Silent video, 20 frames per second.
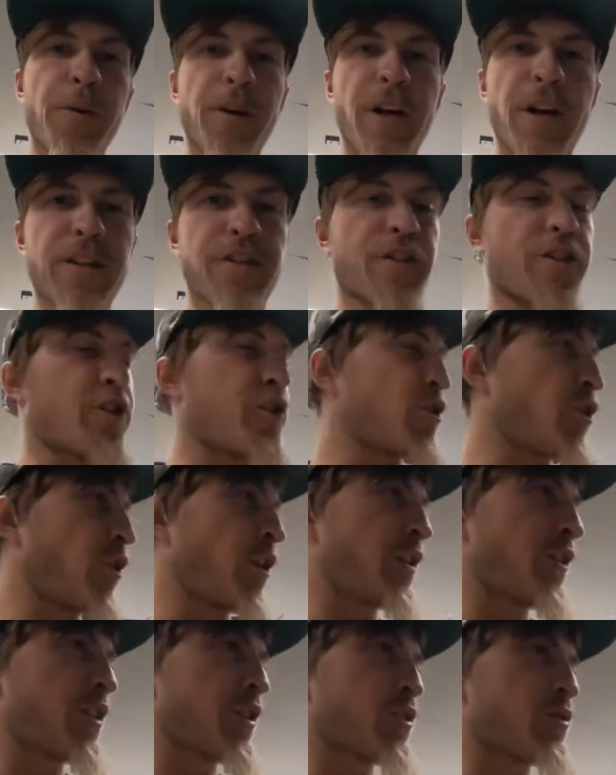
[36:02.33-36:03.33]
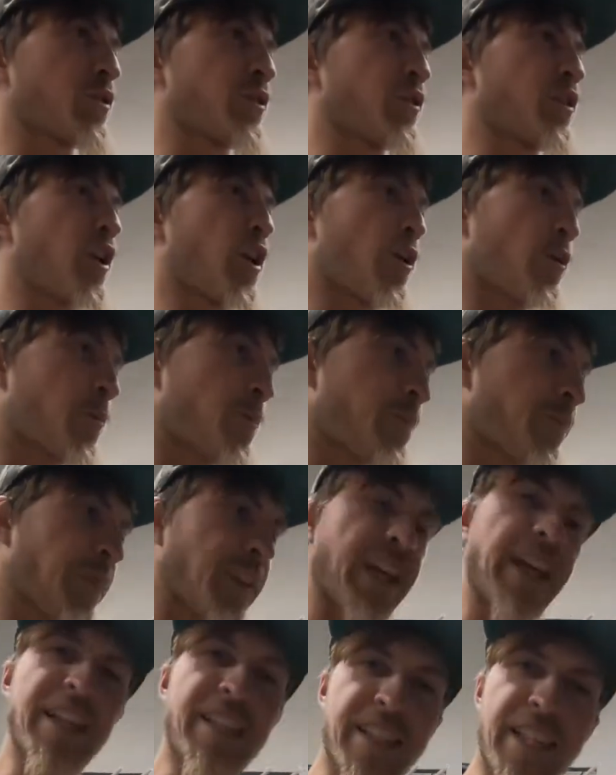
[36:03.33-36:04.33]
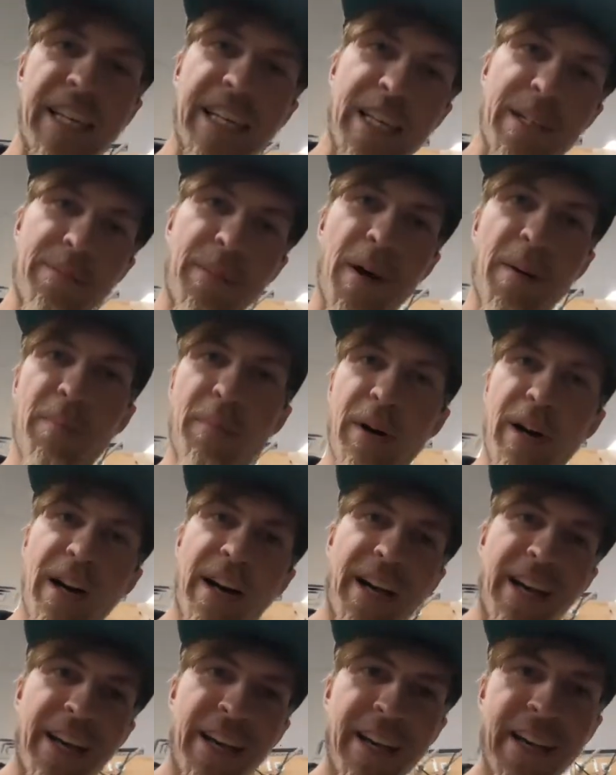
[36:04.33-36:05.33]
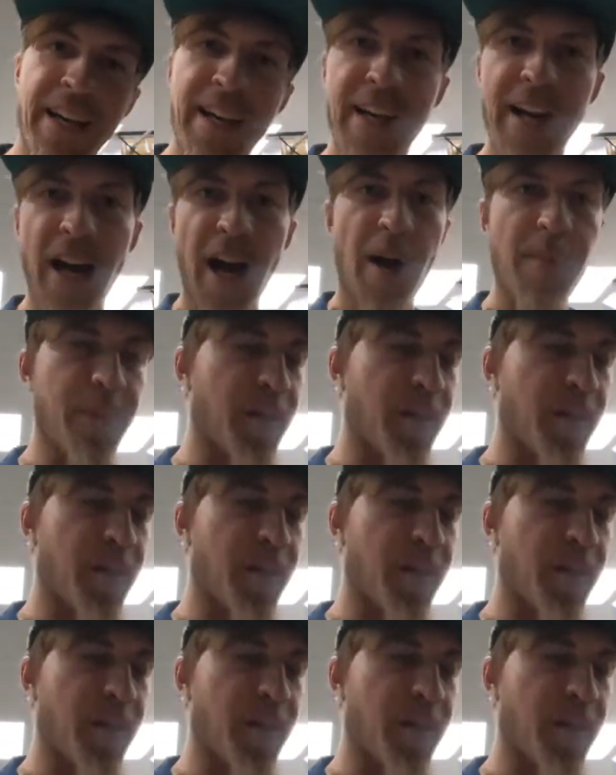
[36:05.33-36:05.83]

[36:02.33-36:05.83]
you guys are enjoying this one though. It's kicking my butt. I'm